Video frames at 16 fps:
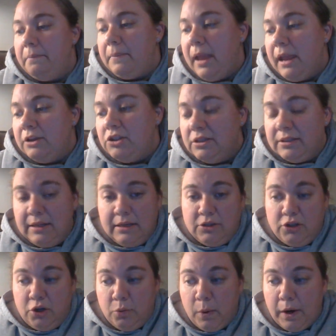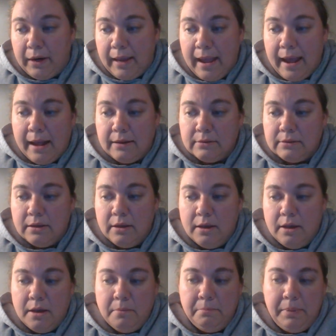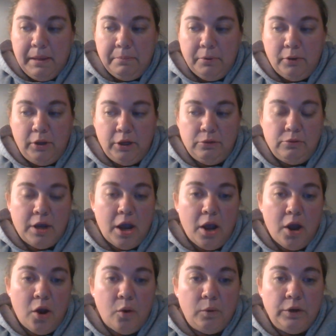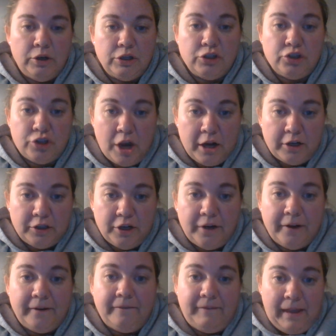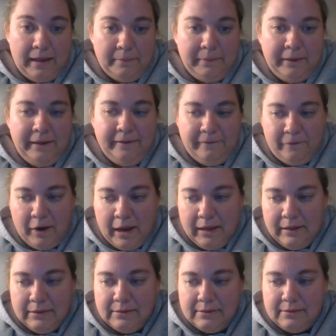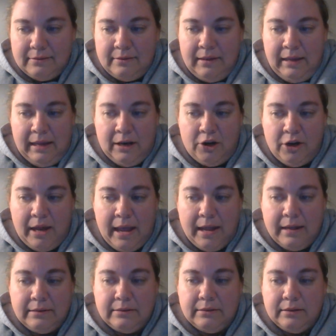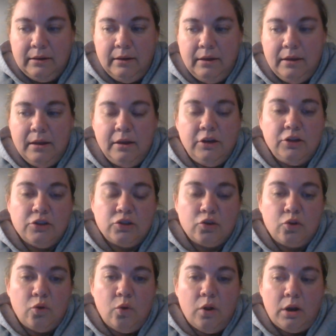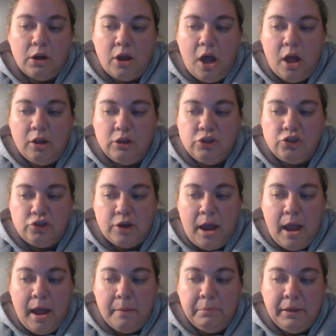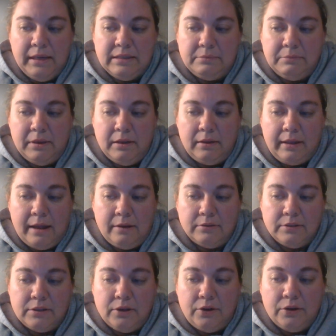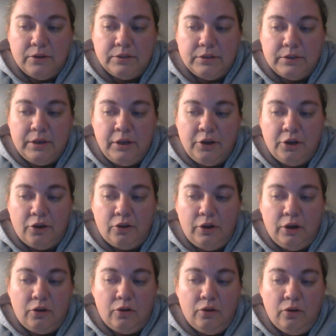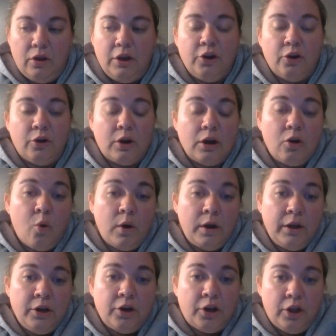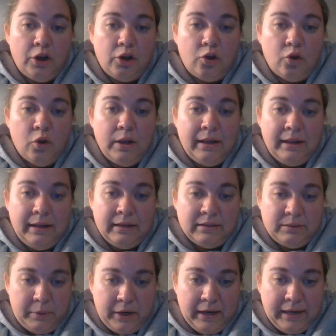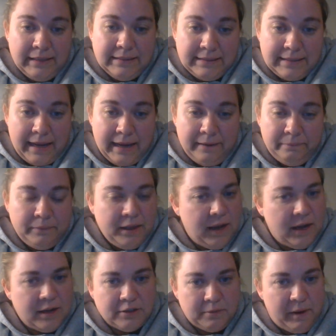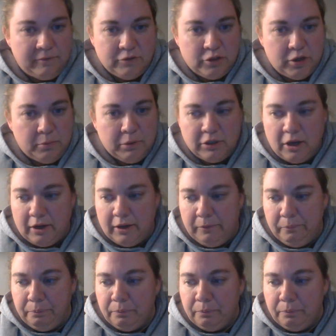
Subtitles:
agencies you work at, people you know, your instructor, family, friends, the internet, your school or college job placement counselors, and your clinical experience site. Gosh, I'm having trouble talking.